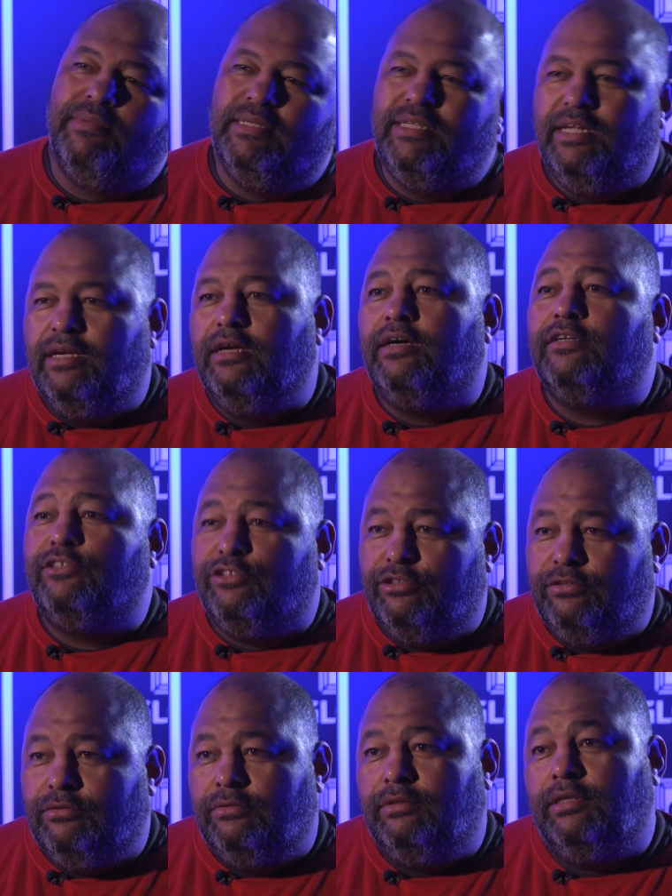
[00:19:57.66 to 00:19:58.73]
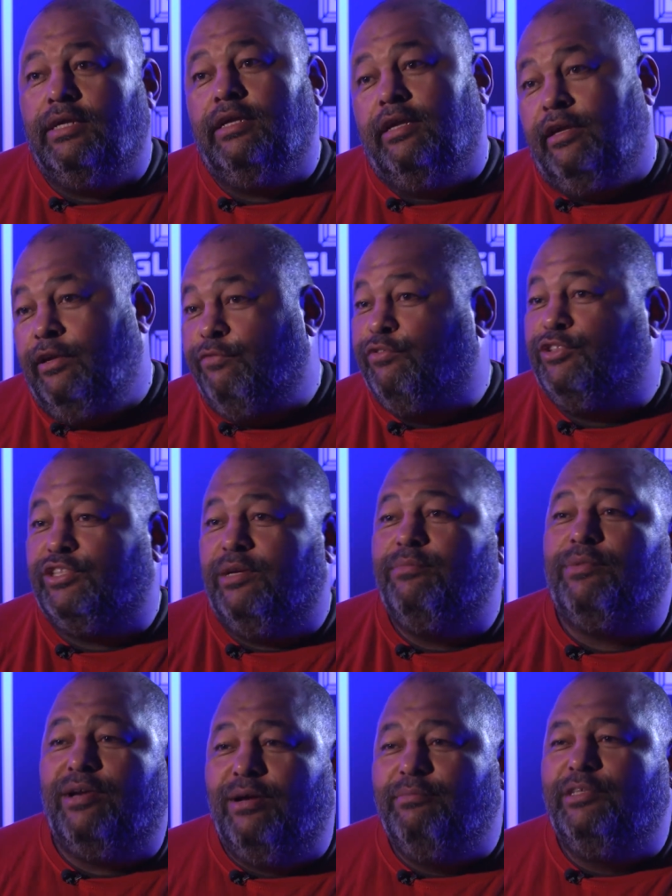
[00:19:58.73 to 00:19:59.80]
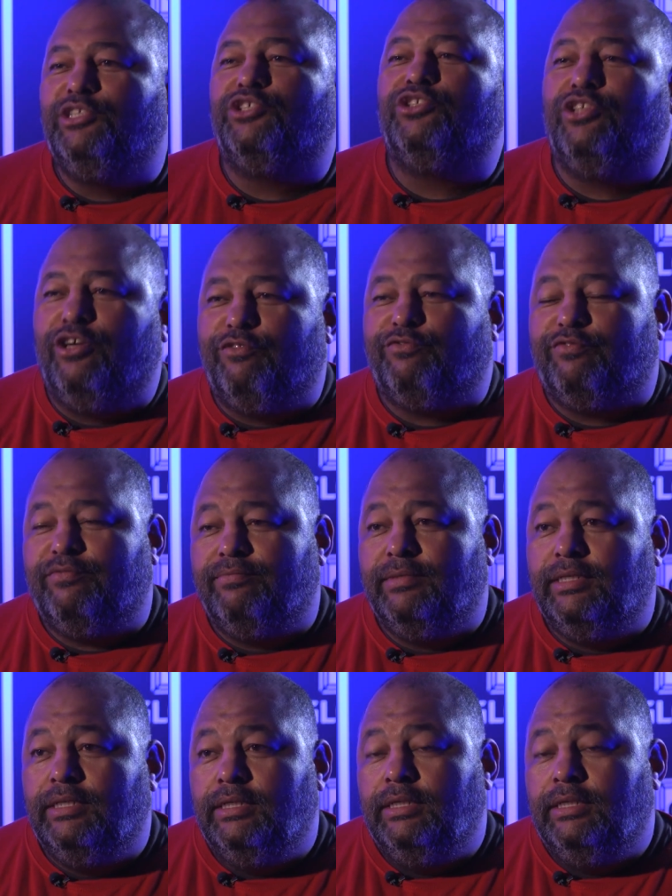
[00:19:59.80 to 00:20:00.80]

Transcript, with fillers: but they are Like even Sembram, he's tough.